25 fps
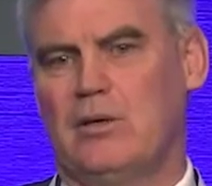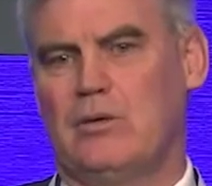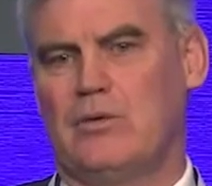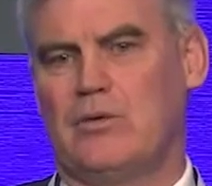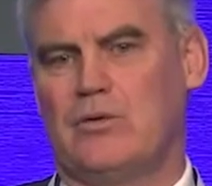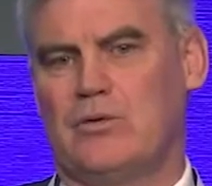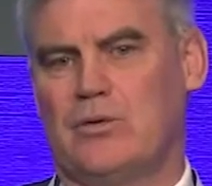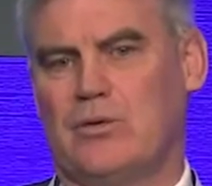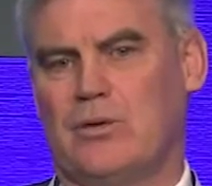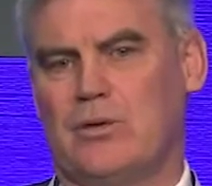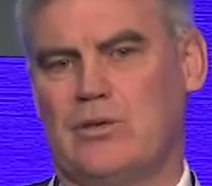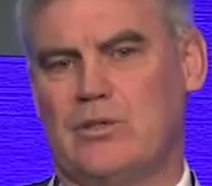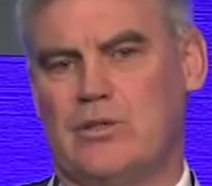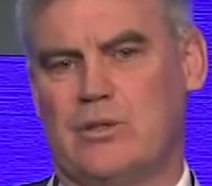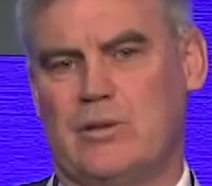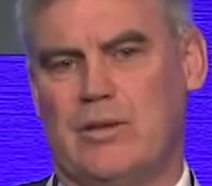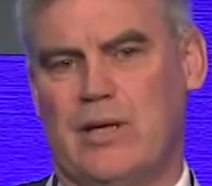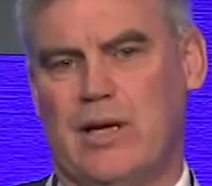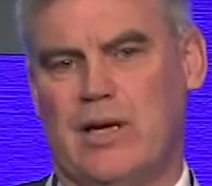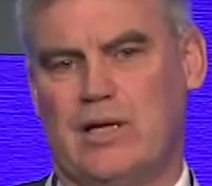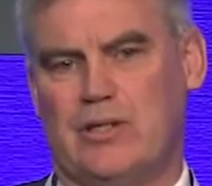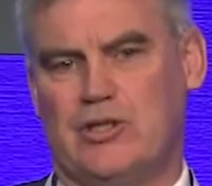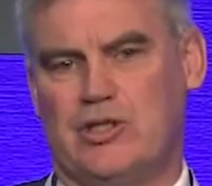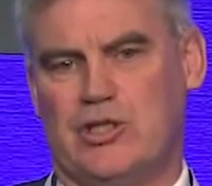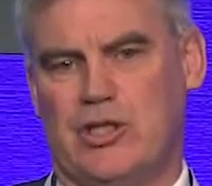through a two
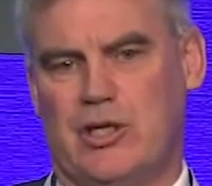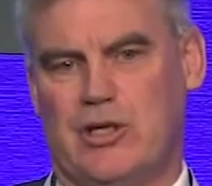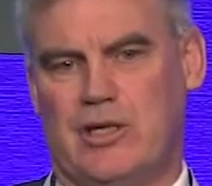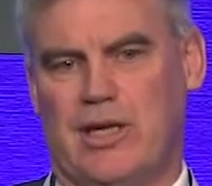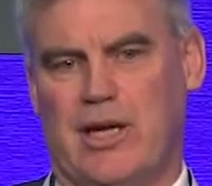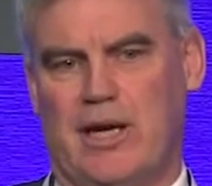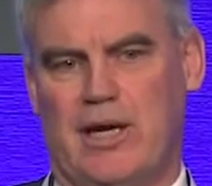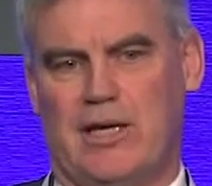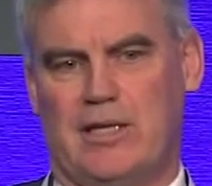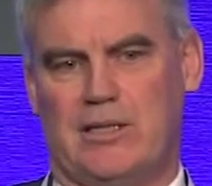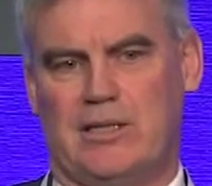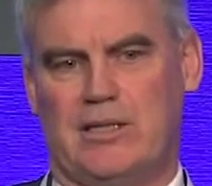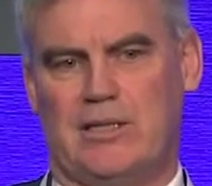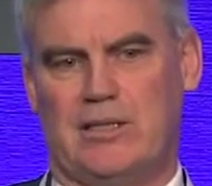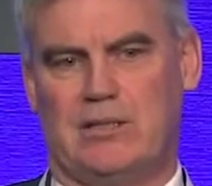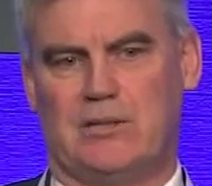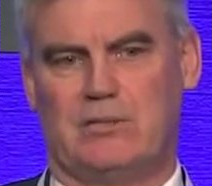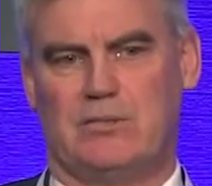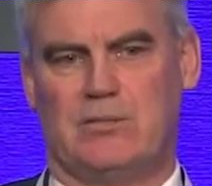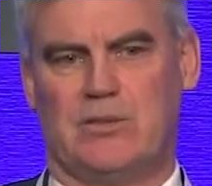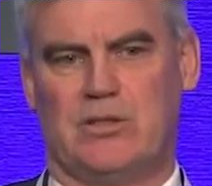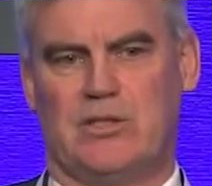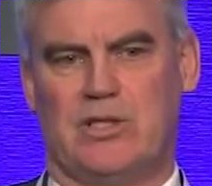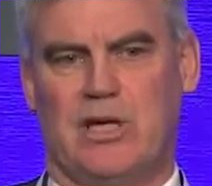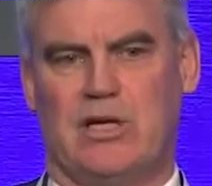hour showcase,
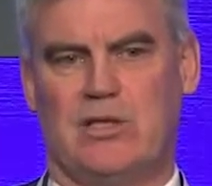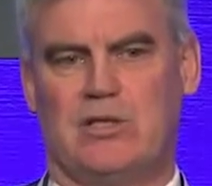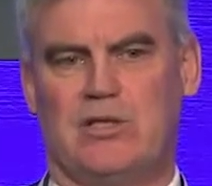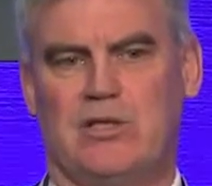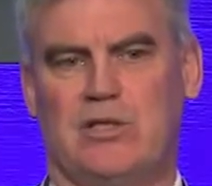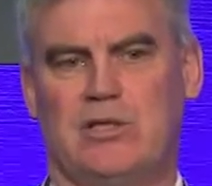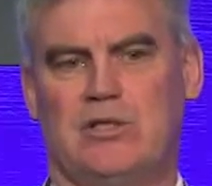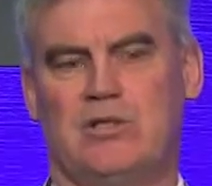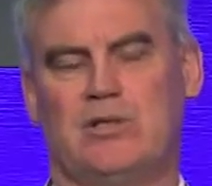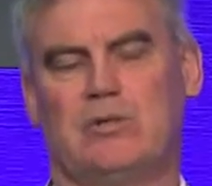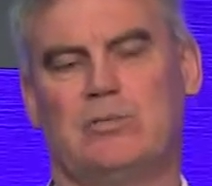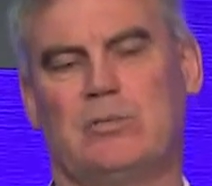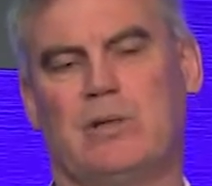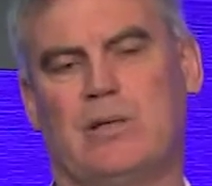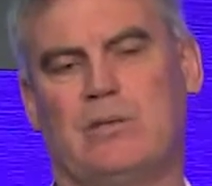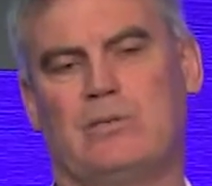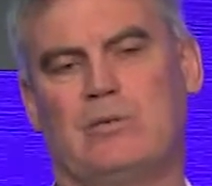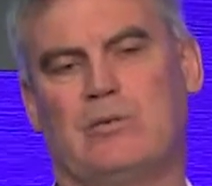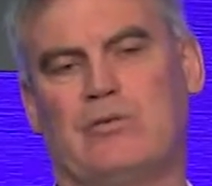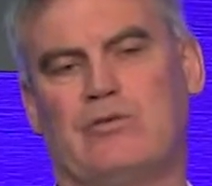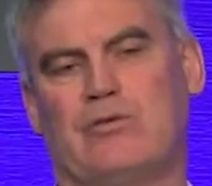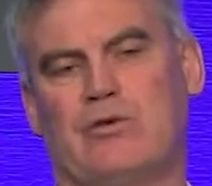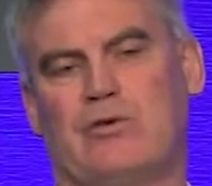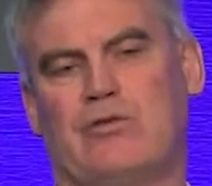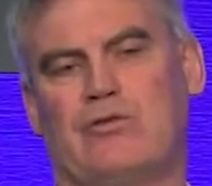which actually took
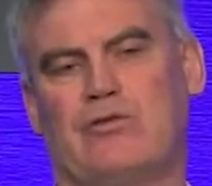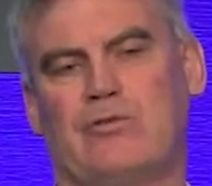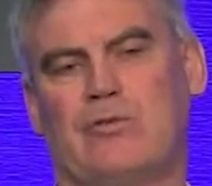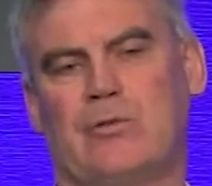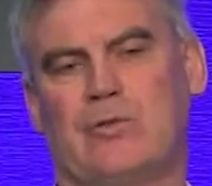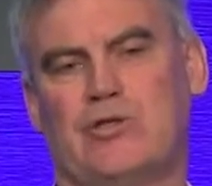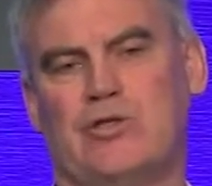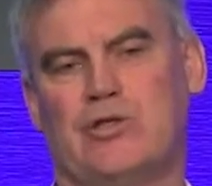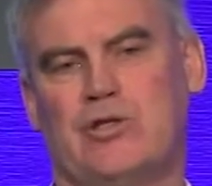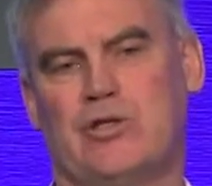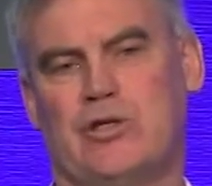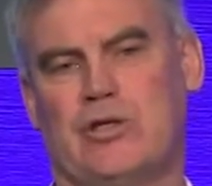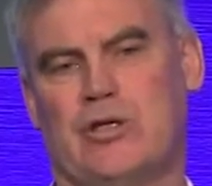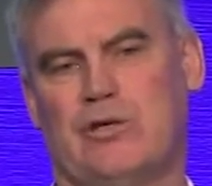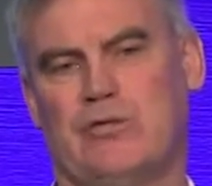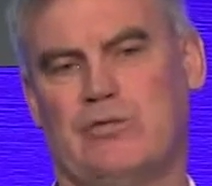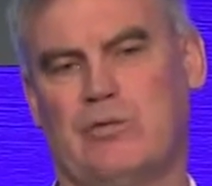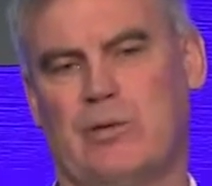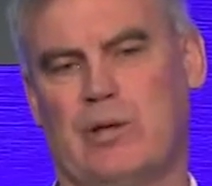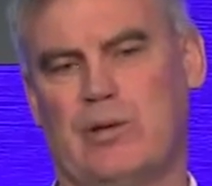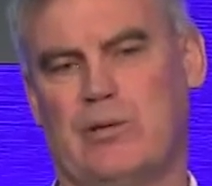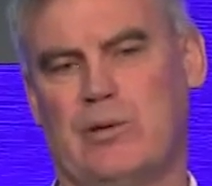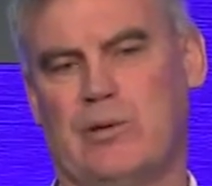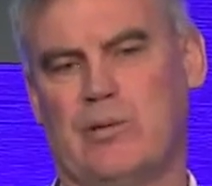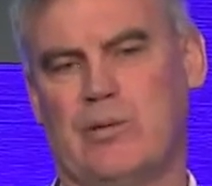people through from a journey of
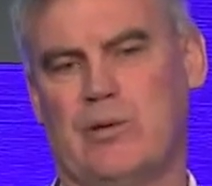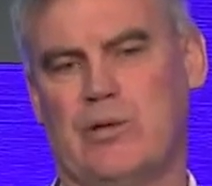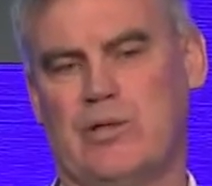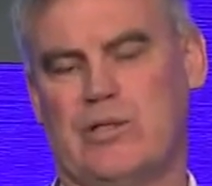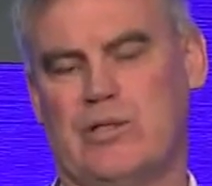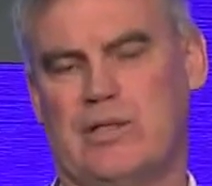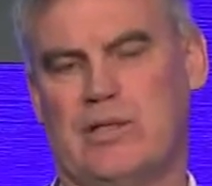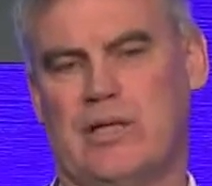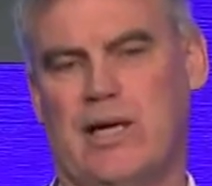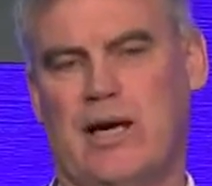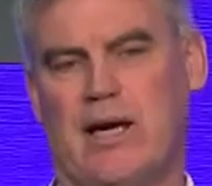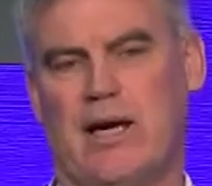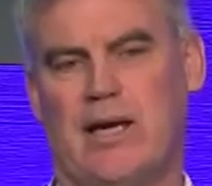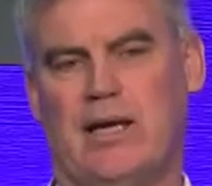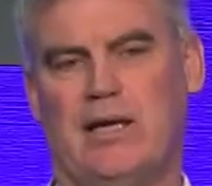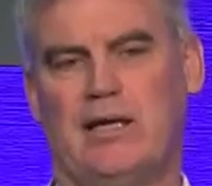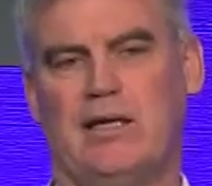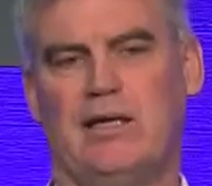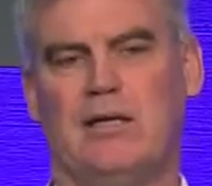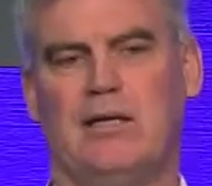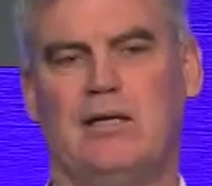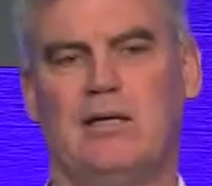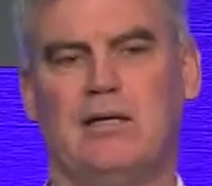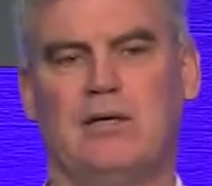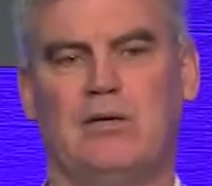where we were today
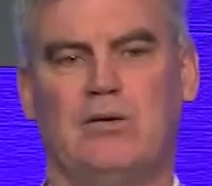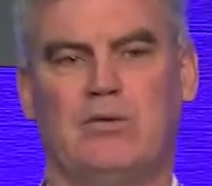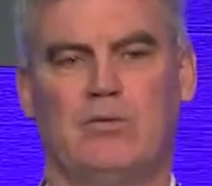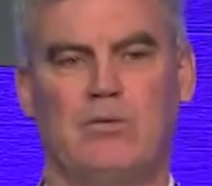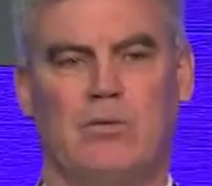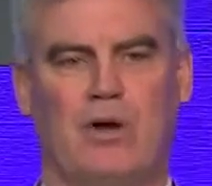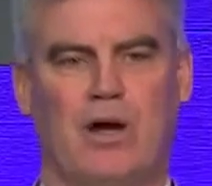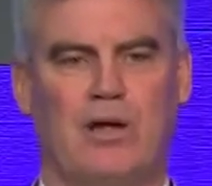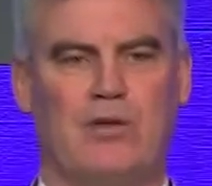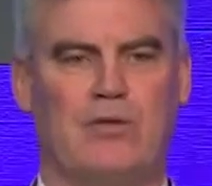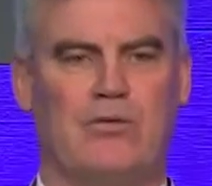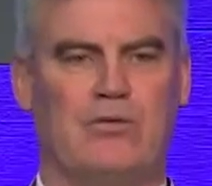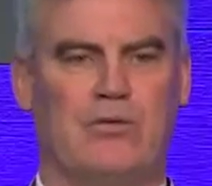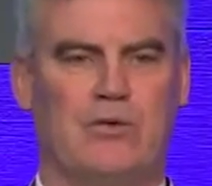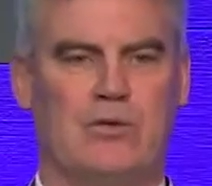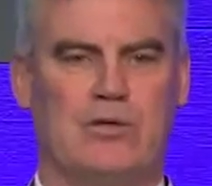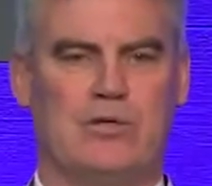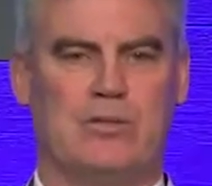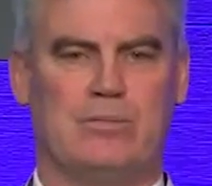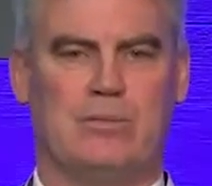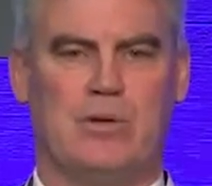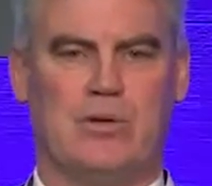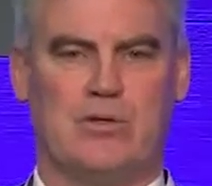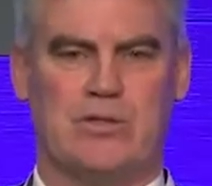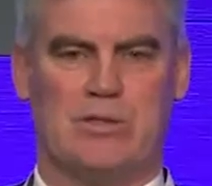right through
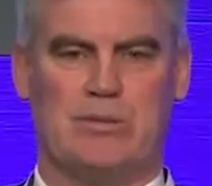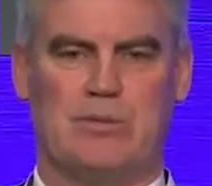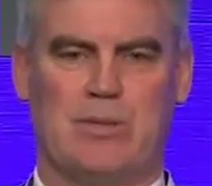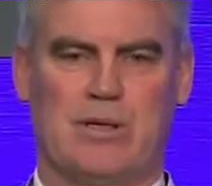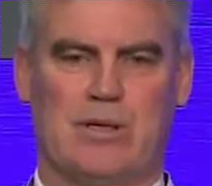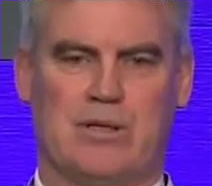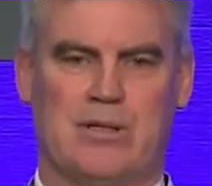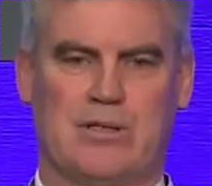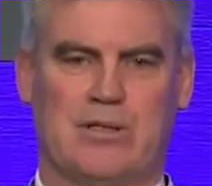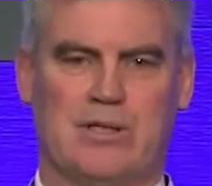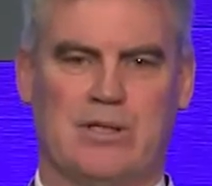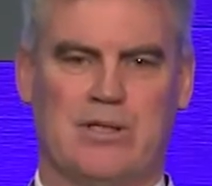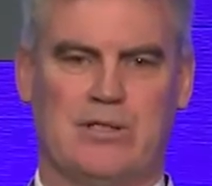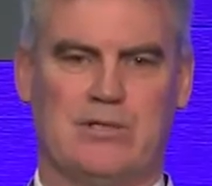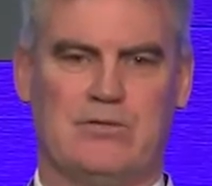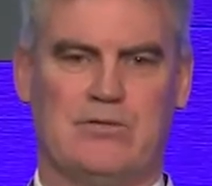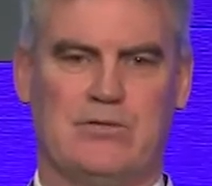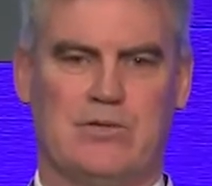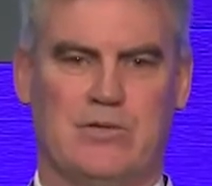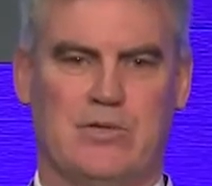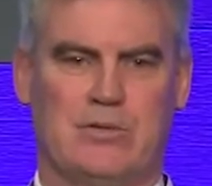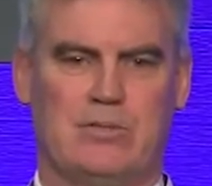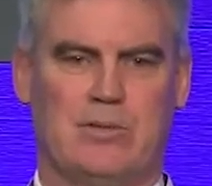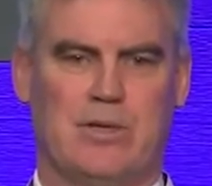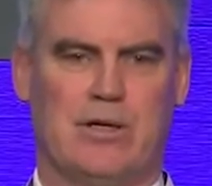to possibilities
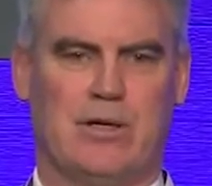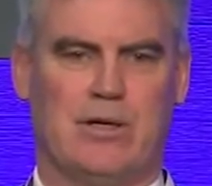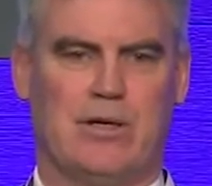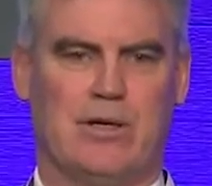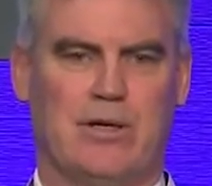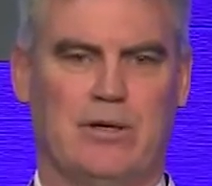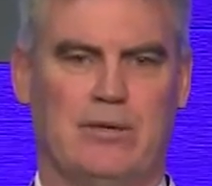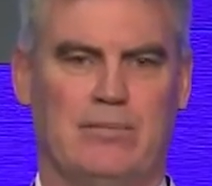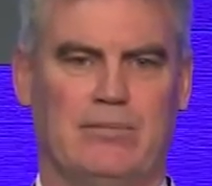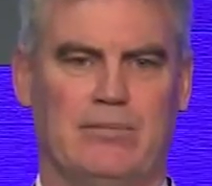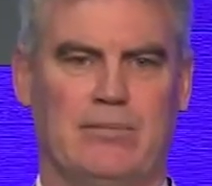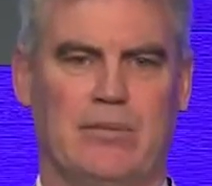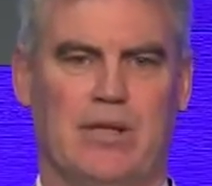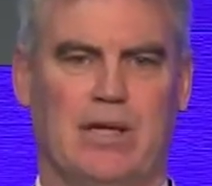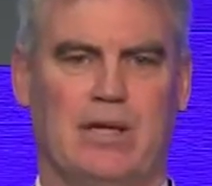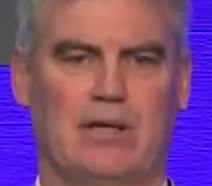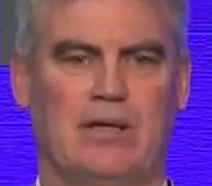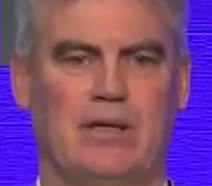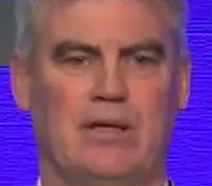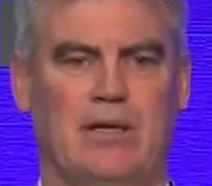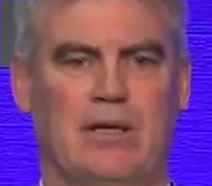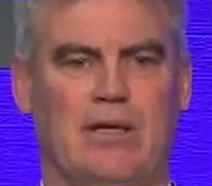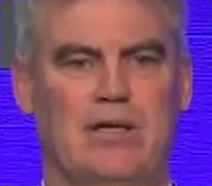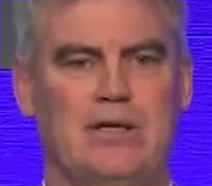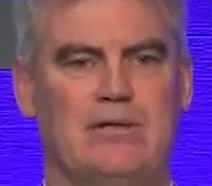for tomorrow. And
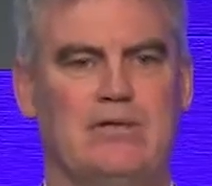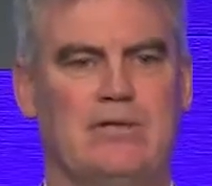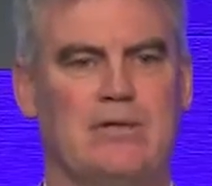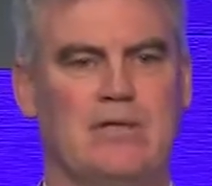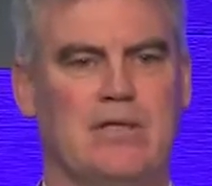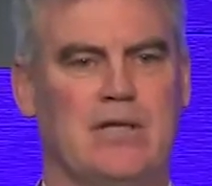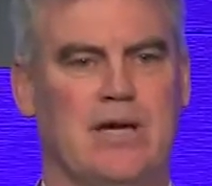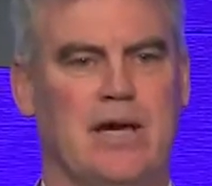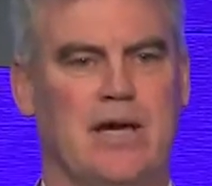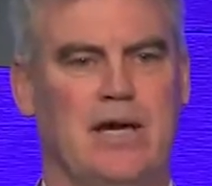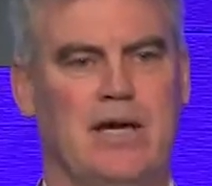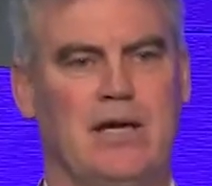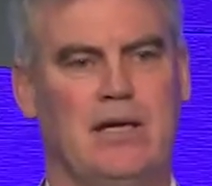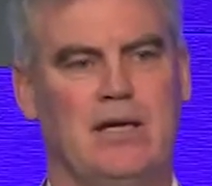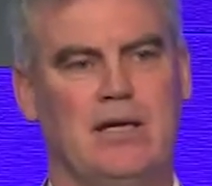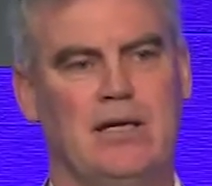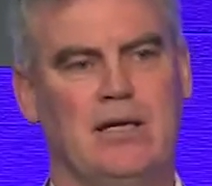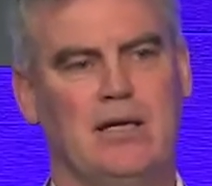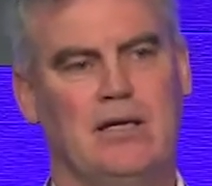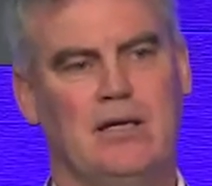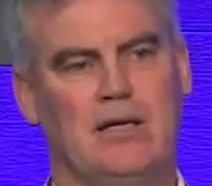at the end of the day,